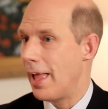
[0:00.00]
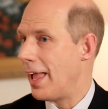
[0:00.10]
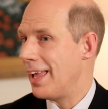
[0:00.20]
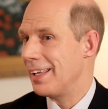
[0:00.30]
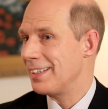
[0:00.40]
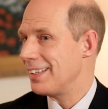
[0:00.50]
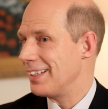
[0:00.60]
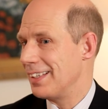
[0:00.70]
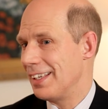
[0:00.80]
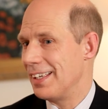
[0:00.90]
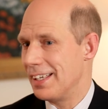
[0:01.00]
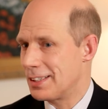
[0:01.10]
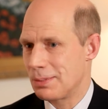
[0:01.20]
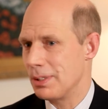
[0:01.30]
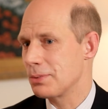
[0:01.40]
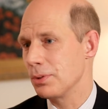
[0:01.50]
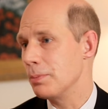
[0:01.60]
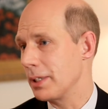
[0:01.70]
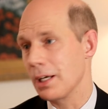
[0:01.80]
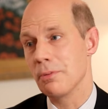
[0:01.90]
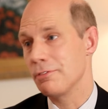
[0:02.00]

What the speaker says: and it's really become a